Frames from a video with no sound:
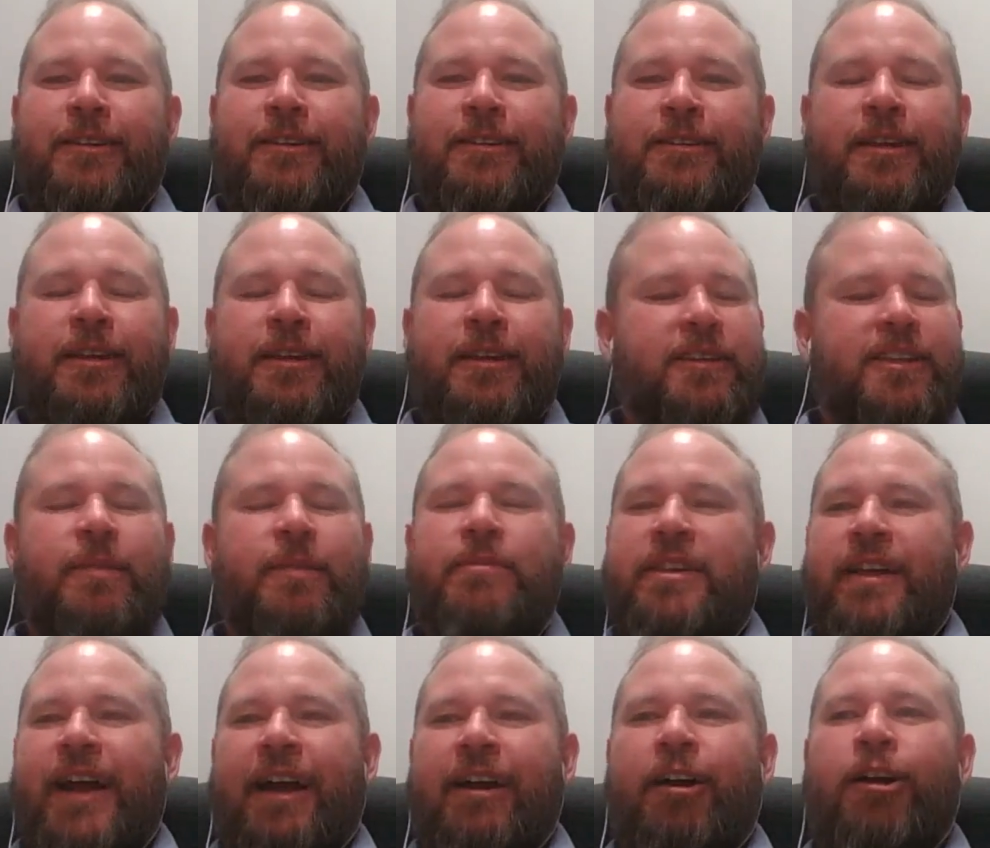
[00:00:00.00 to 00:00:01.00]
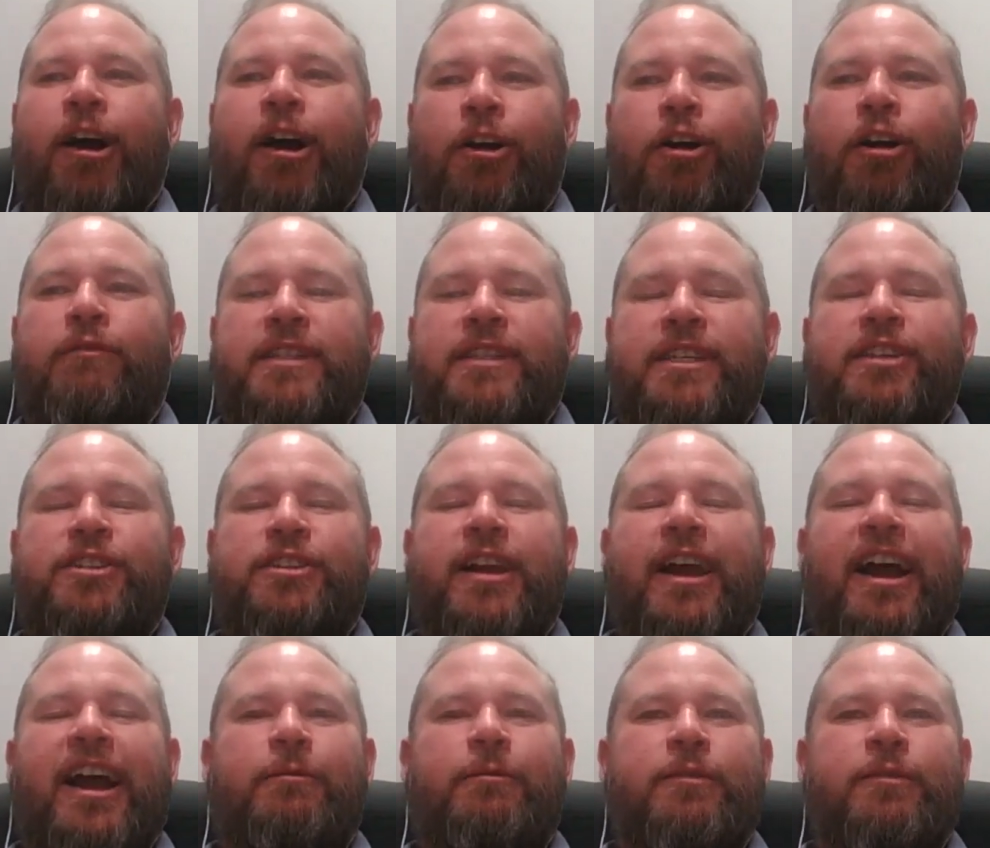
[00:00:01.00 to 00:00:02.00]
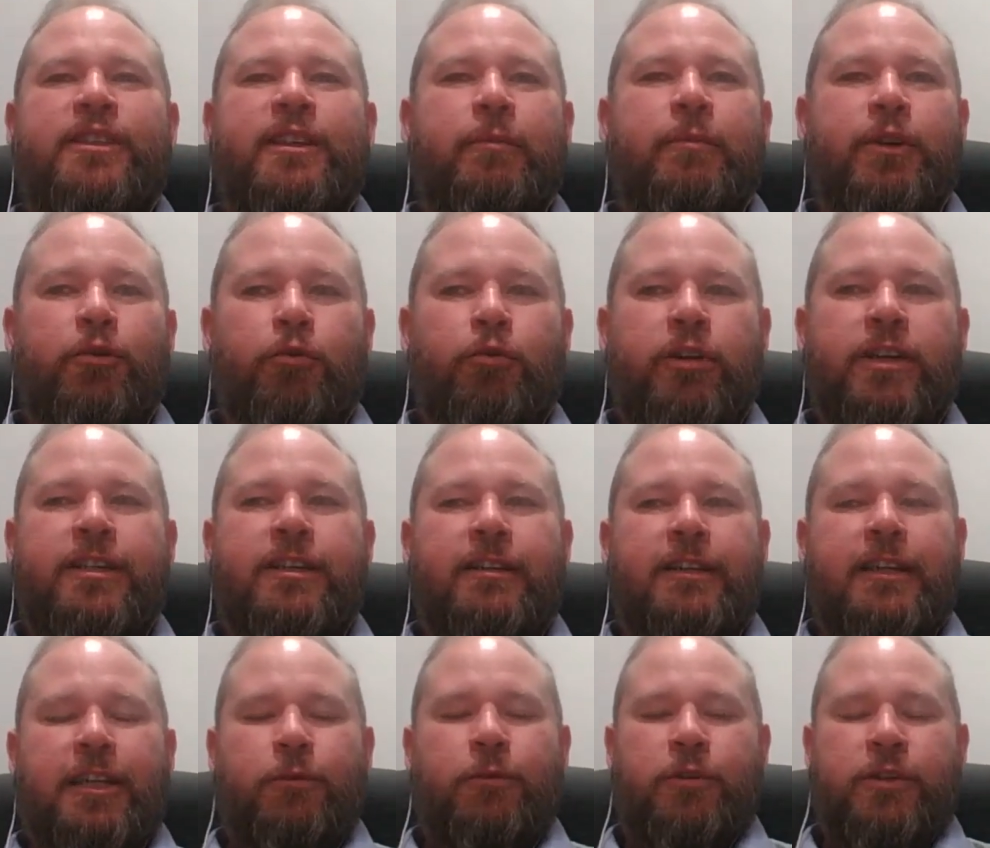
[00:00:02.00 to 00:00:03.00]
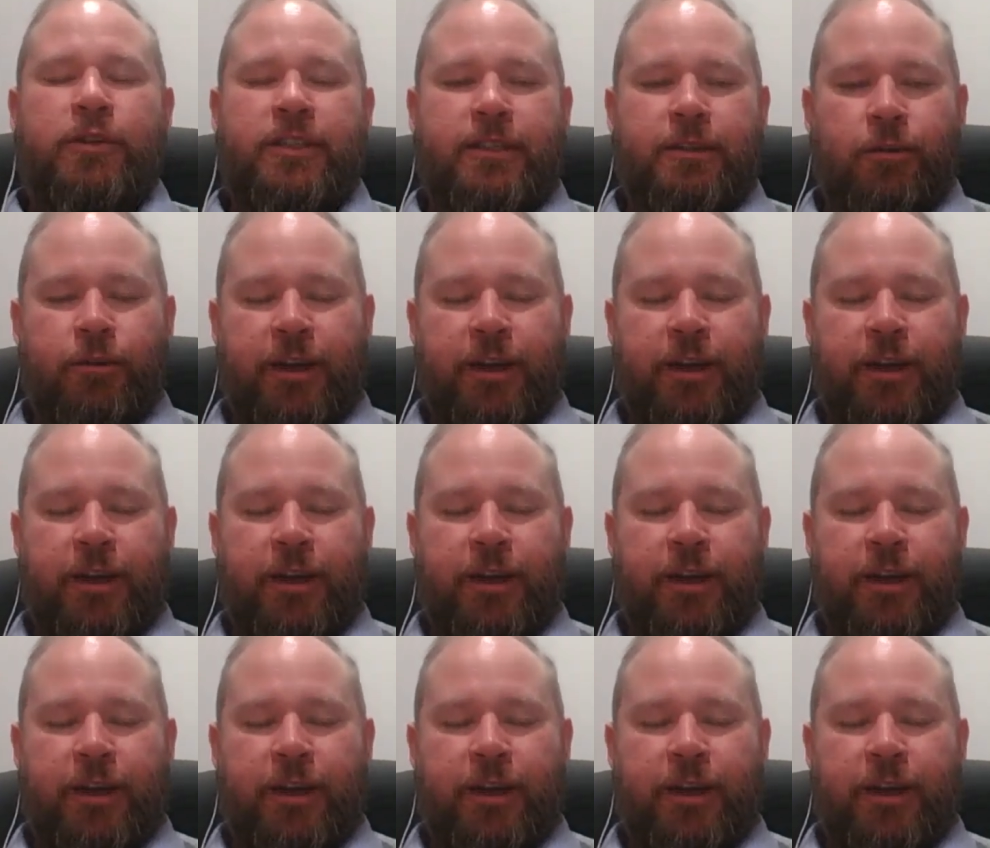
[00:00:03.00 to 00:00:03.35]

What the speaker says: a conversation I had with somebody recently was,